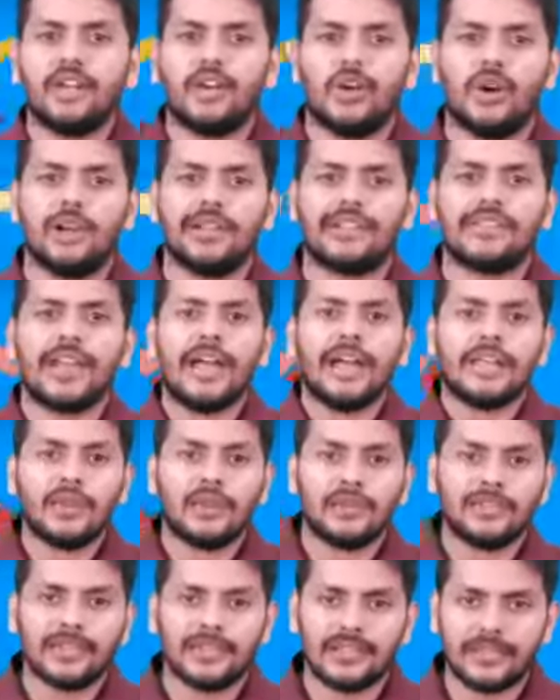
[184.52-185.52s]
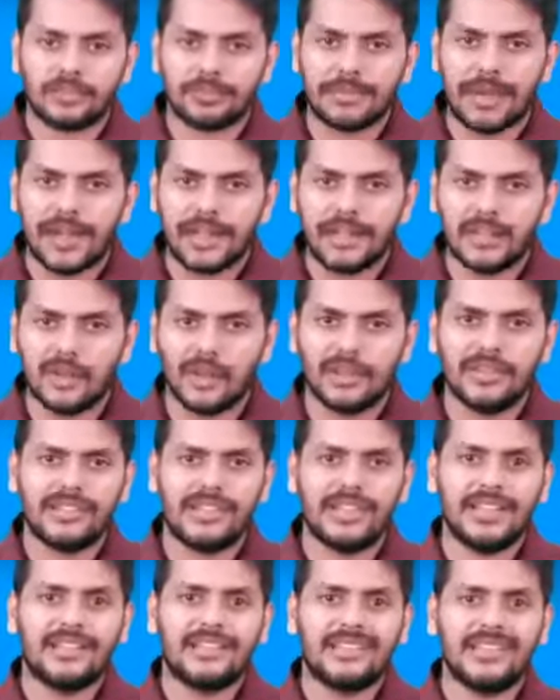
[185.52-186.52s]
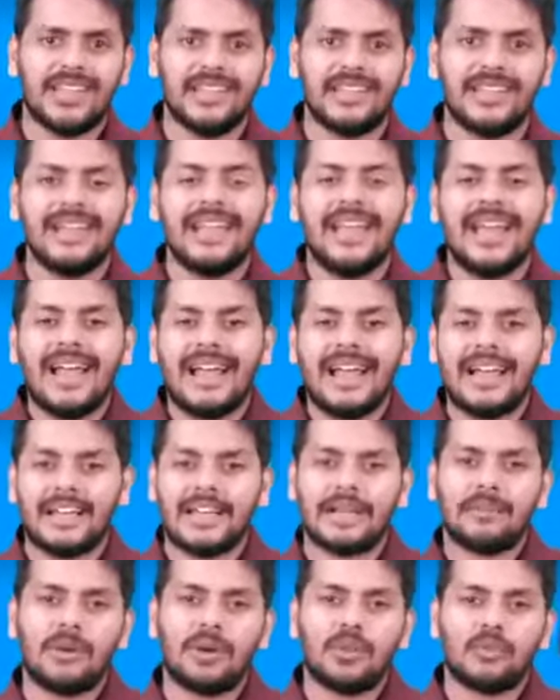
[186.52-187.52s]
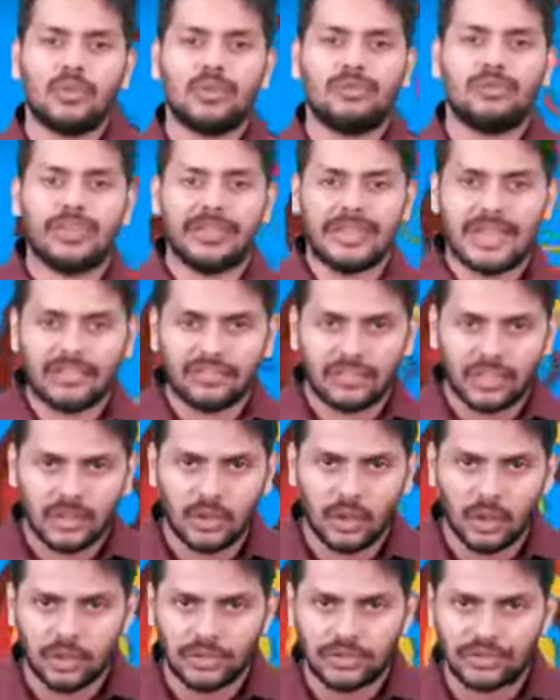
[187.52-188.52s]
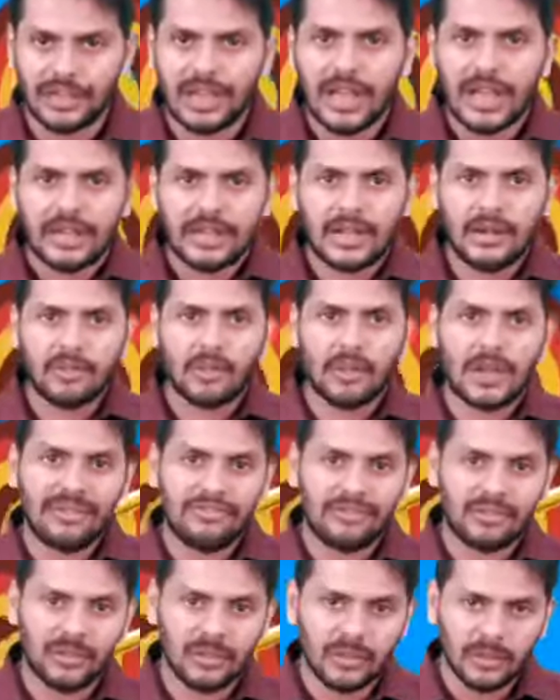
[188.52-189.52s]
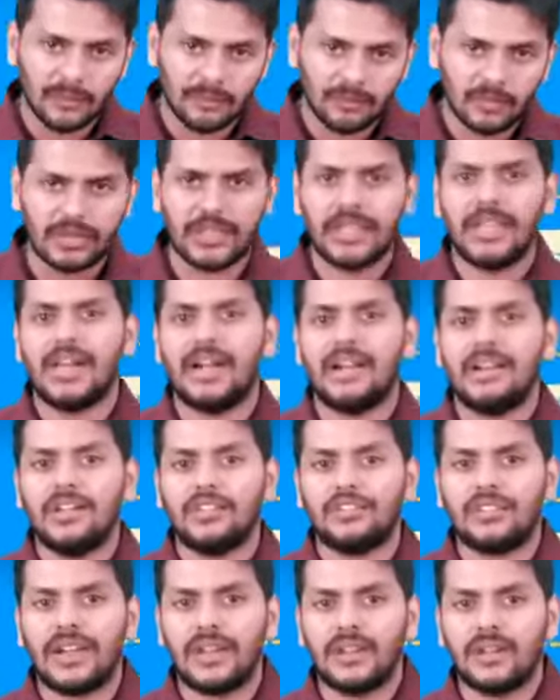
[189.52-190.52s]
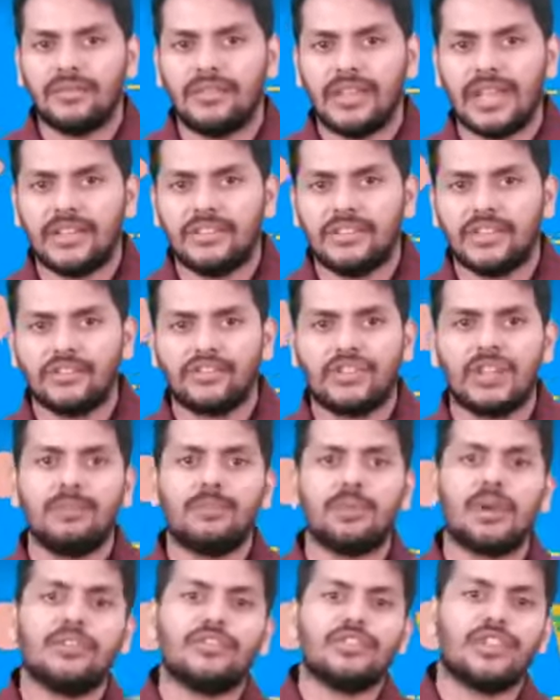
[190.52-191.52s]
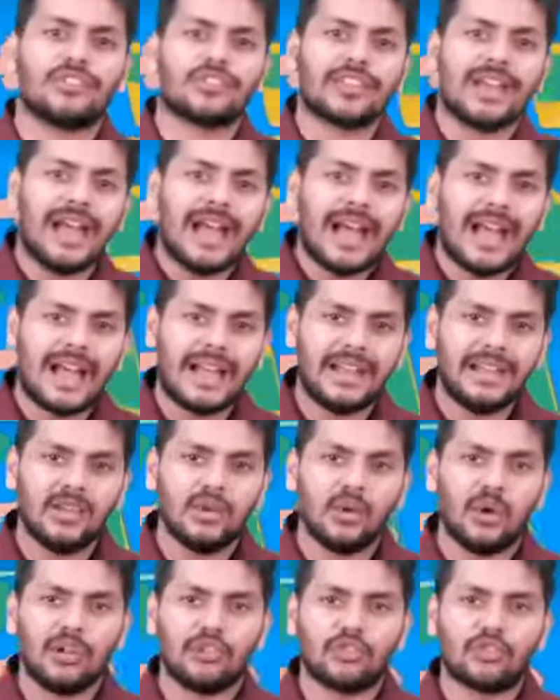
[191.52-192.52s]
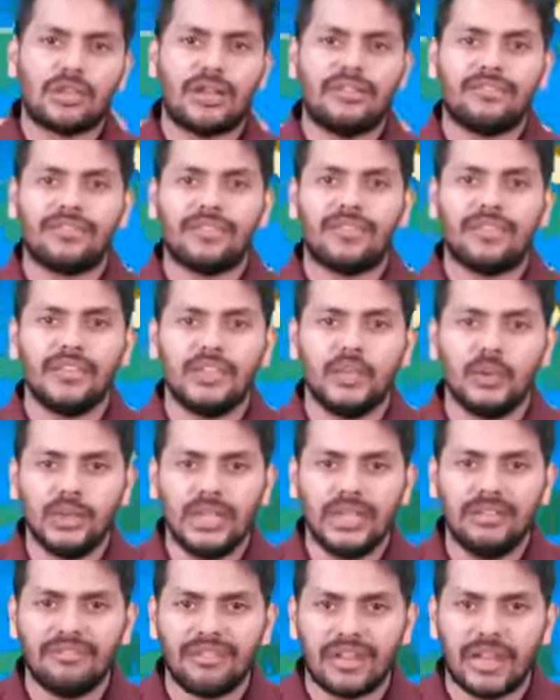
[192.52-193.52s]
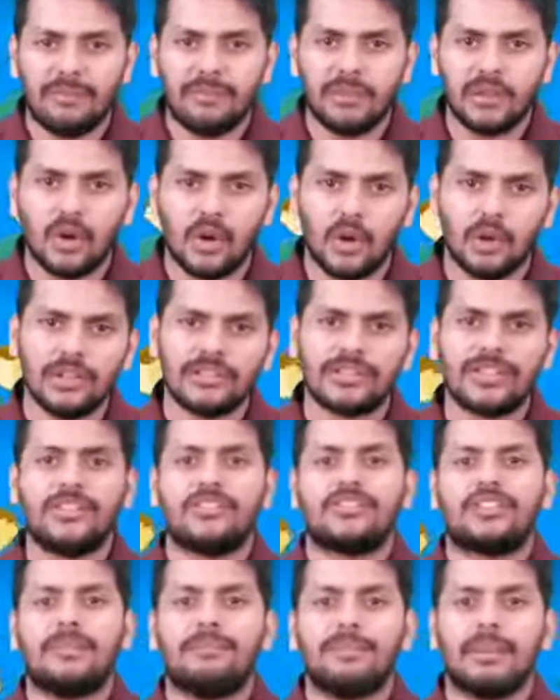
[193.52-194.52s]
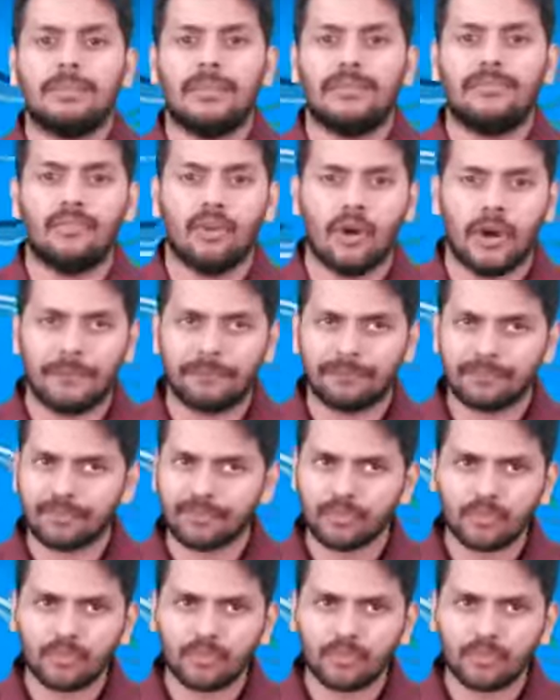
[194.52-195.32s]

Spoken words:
your goals using the SMART goal setting theory and come out with fantastic goals. Now you have the understanding of the existing process and you also have newly framed goals in step number 4.